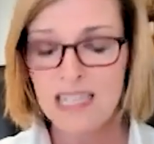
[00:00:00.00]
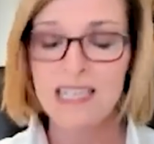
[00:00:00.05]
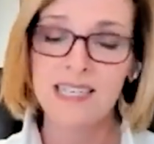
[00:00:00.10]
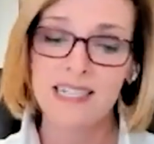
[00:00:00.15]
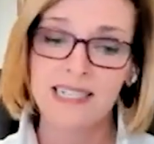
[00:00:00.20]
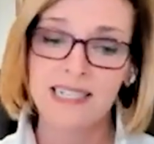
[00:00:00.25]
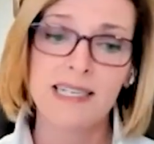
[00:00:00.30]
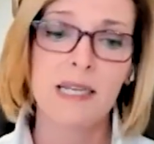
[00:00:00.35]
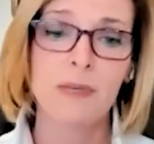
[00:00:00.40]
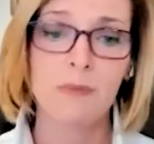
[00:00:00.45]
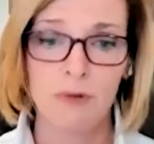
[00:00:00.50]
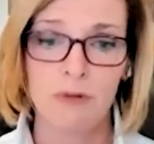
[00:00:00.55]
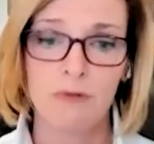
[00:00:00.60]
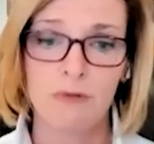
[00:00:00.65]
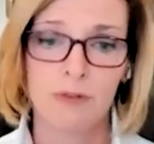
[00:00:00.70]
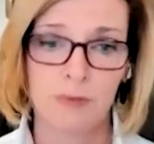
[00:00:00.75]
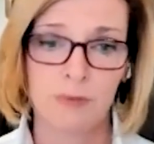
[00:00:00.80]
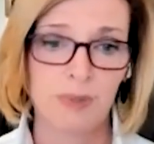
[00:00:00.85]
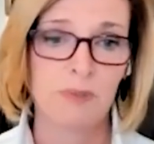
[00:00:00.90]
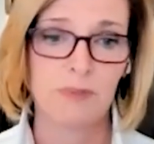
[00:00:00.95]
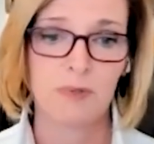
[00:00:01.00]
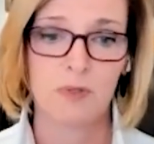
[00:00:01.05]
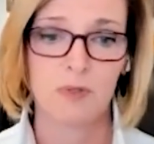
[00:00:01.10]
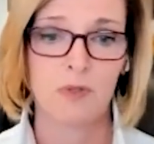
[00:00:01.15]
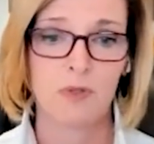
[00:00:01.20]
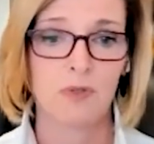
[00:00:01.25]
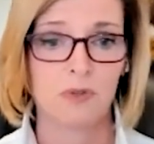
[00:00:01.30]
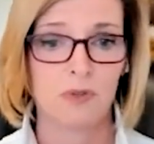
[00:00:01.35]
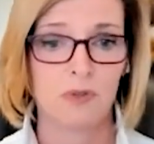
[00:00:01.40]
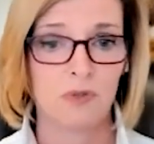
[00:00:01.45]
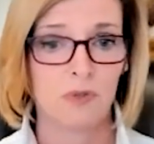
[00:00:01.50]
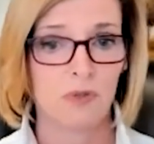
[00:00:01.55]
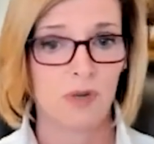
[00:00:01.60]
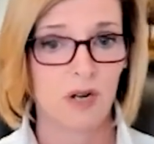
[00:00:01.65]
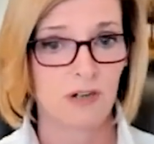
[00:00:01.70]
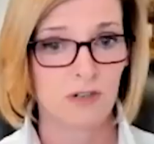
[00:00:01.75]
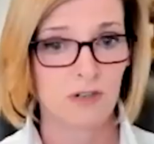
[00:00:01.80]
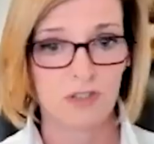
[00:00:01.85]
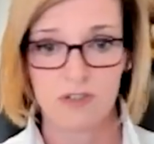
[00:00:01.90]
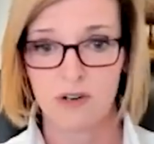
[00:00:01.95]
an example for people who
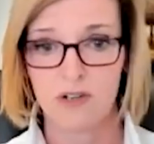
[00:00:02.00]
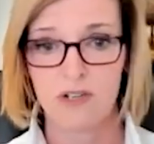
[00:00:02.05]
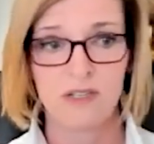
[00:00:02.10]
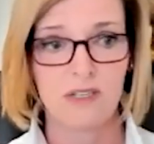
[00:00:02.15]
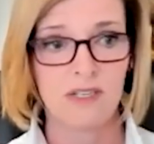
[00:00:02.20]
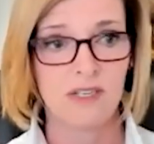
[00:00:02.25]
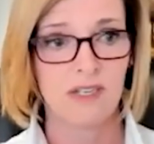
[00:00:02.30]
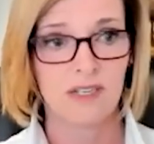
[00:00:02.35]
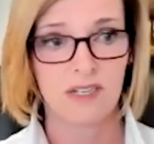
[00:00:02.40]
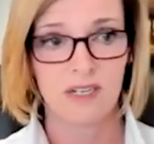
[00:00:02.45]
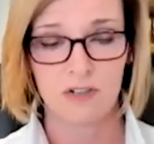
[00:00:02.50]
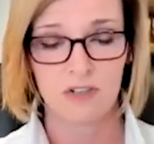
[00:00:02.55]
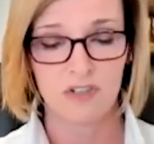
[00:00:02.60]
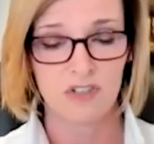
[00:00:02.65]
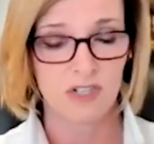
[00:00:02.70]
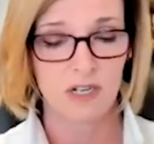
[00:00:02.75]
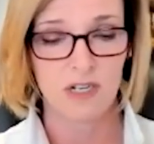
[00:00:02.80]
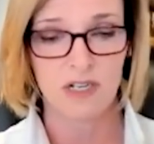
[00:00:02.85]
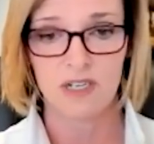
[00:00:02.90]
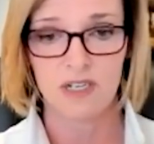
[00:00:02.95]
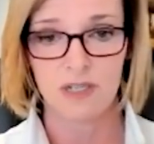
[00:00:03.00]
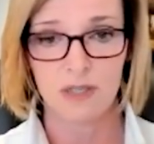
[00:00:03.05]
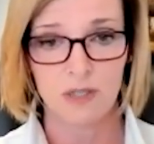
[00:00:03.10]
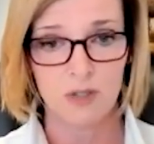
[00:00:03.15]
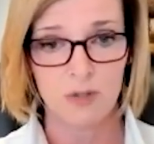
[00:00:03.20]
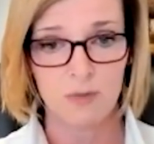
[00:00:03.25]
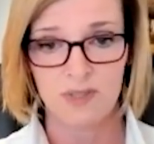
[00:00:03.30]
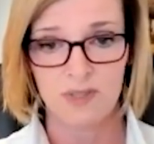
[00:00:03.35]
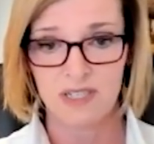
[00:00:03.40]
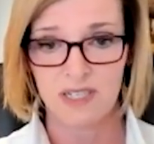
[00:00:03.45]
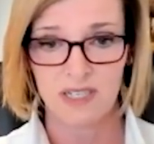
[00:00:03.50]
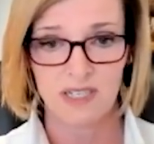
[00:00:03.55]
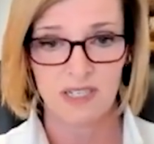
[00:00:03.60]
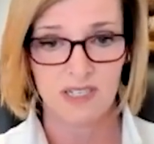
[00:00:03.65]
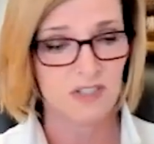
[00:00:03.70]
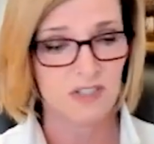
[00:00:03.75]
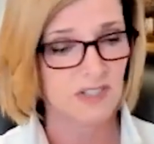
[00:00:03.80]
are struggling and are stuck in a loop and they